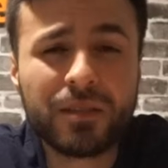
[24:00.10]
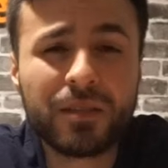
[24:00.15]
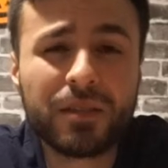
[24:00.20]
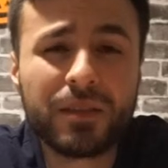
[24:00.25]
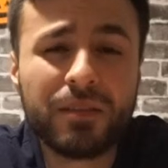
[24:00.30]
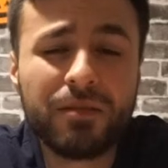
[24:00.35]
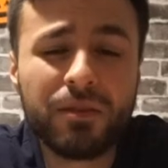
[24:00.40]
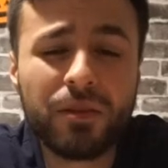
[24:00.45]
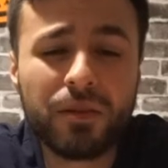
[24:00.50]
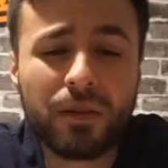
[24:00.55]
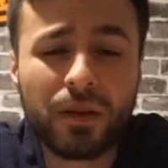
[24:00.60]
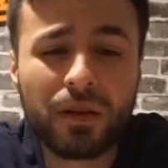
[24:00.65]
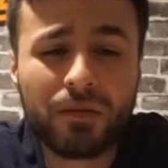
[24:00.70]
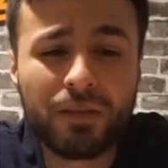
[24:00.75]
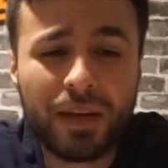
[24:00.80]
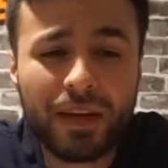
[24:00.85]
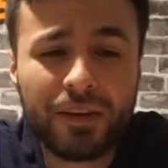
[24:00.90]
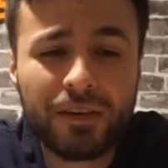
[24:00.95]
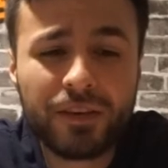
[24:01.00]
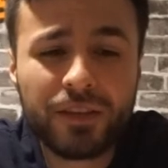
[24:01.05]
It's going to give you a lot
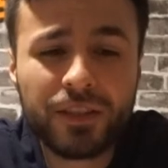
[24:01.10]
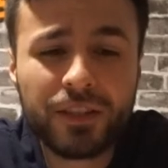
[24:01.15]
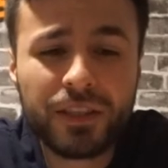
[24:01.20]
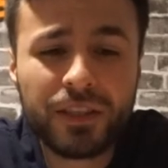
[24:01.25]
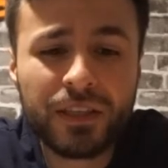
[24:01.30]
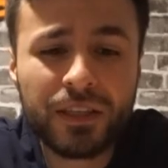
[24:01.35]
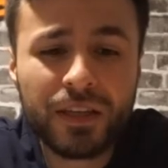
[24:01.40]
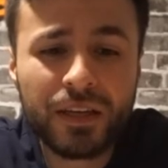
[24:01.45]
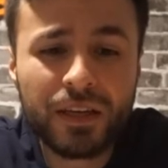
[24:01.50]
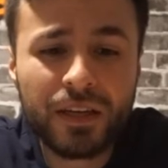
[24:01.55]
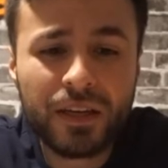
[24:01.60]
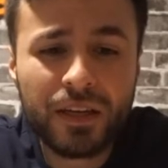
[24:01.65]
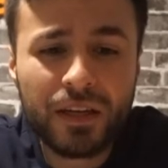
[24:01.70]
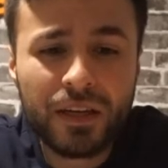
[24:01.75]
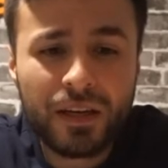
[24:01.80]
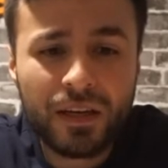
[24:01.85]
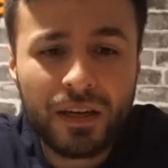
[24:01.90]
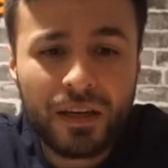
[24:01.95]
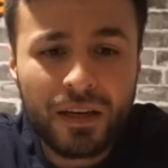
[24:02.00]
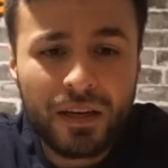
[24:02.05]
of energy.
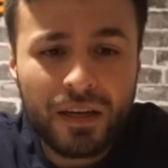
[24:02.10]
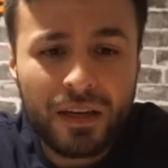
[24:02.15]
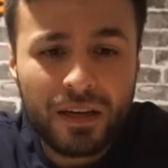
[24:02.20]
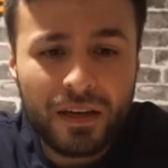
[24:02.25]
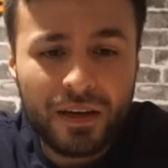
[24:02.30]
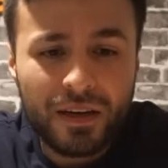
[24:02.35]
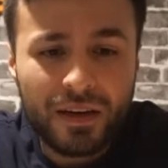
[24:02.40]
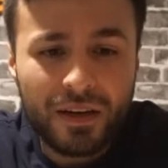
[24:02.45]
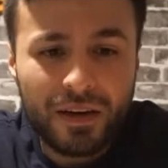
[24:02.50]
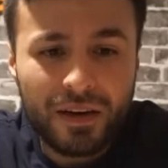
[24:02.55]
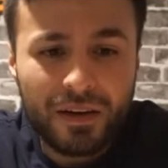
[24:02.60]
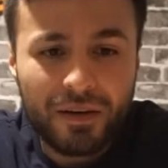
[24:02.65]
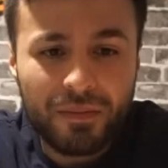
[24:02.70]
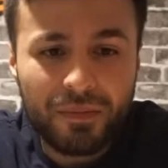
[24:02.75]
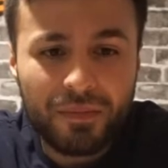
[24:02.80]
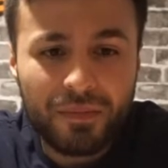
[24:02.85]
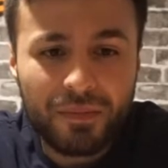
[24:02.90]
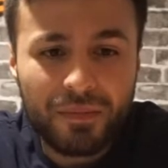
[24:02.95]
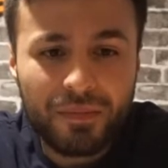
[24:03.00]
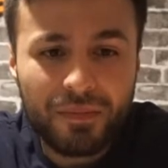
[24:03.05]

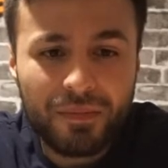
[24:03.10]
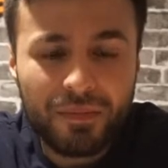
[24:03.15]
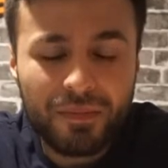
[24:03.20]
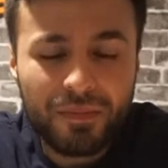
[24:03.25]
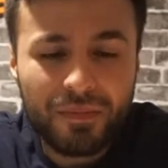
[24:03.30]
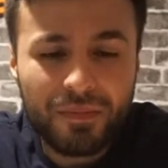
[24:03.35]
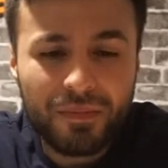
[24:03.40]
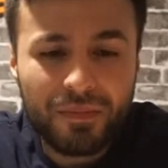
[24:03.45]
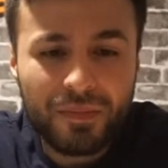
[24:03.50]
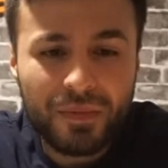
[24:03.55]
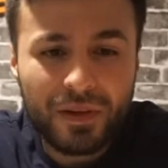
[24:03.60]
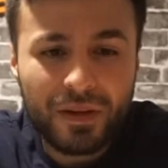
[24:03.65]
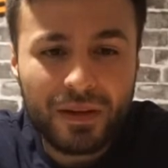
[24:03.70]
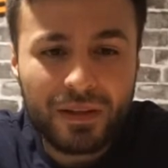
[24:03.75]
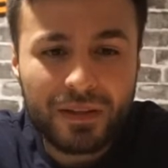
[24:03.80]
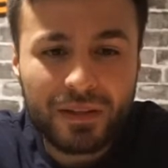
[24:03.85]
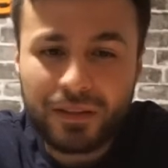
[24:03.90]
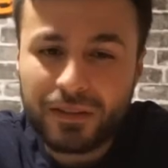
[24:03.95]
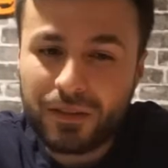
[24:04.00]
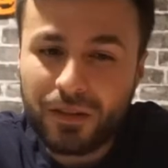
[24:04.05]

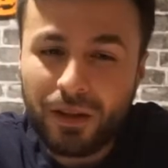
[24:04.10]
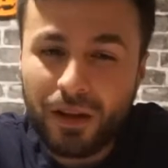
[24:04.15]
There's